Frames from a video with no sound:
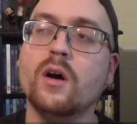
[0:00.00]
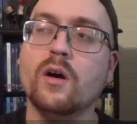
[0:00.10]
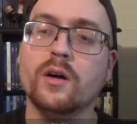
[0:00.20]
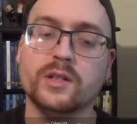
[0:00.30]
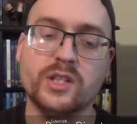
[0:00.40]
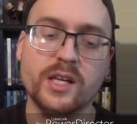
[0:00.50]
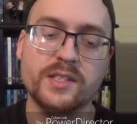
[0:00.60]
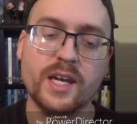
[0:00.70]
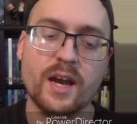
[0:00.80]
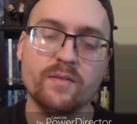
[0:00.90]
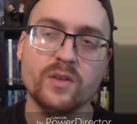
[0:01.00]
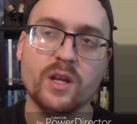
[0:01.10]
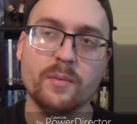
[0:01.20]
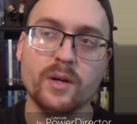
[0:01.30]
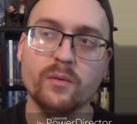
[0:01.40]
are chasing after
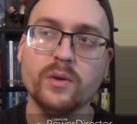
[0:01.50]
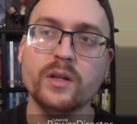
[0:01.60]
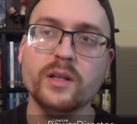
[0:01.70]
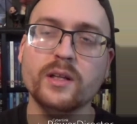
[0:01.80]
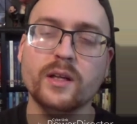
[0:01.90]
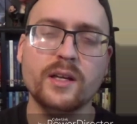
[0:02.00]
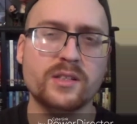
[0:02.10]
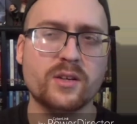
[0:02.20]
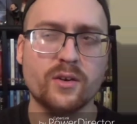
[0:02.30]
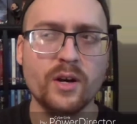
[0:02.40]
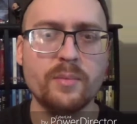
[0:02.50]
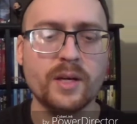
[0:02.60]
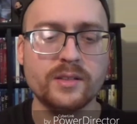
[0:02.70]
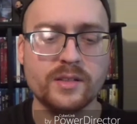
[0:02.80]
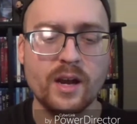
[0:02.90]
them and it really is
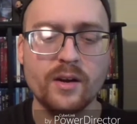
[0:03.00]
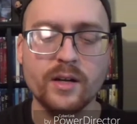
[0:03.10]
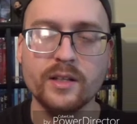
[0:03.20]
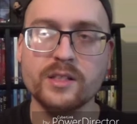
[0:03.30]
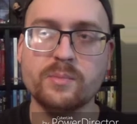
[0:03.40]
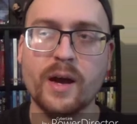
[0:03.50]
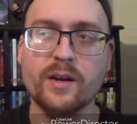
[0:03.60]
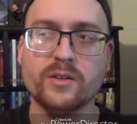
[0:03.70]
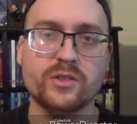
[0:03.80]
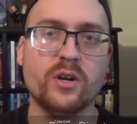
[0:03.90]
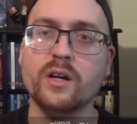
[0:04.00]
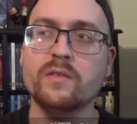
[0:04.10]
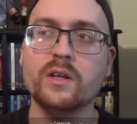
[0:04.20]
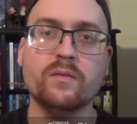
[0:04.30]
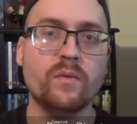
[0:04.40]
creepy and scary and these bikers aren't
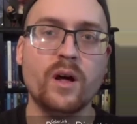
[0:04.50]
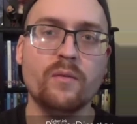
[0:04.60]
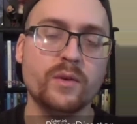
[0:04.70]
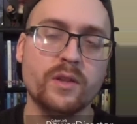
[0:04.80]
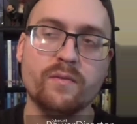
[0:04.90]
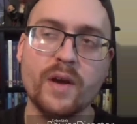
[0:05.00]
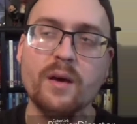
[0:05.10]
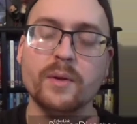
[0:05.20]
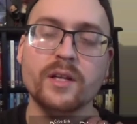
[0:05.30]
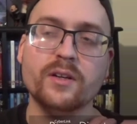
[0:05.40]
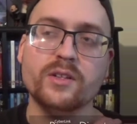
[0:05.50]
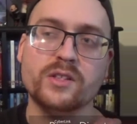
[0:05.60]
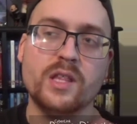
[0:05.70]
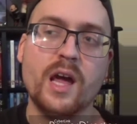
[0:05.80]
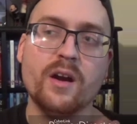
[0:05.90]
even involved with the family they're
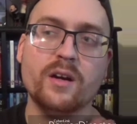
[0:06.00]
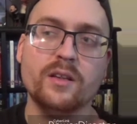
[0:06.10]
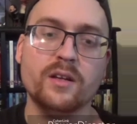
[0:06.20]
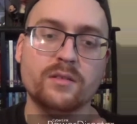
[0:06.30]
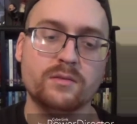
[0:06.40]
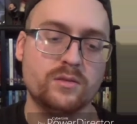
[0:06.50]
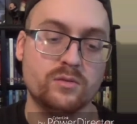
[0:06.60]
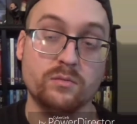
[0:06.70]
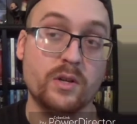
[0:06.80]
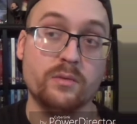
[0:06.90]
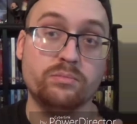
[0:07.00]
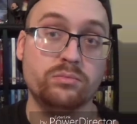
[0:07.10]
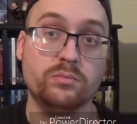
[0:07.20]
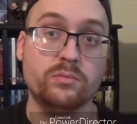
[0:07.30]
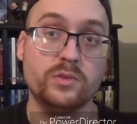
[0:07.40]
just there and they're they're
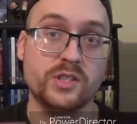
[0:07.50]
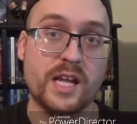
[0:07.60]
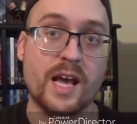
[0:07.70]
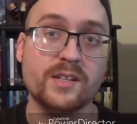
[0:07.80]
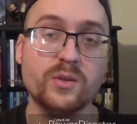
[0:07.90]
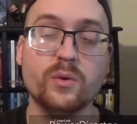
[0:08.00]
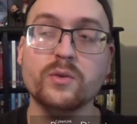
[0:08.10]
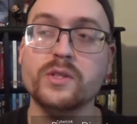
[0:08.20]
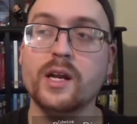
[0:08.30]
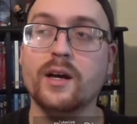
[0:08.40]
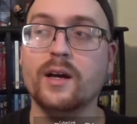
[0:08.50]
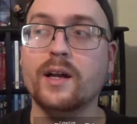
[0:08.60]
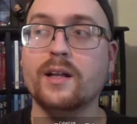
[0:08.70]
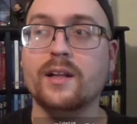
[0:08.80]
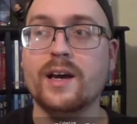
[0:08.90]
just assholes and i and
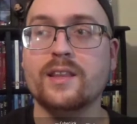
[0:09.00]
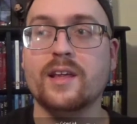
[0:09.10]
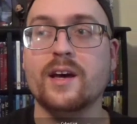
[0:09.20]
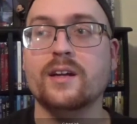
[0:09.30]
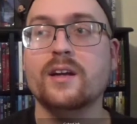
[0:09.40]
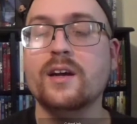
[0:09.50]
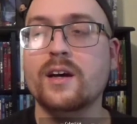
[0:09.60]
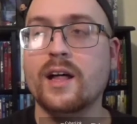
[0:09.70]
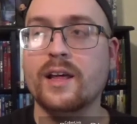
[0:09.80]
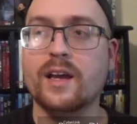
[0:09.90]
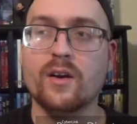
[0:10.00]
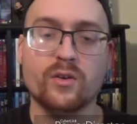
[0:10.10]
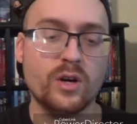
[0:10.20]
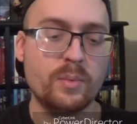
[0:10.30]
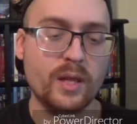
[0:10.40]
i like that i like how
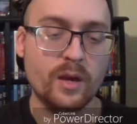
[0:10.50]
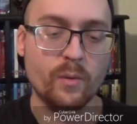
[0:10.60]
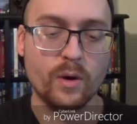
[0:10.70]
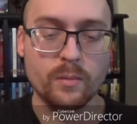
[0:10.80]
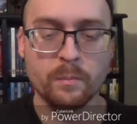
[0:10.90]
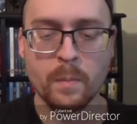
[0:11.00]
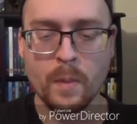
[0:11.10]
creepy they were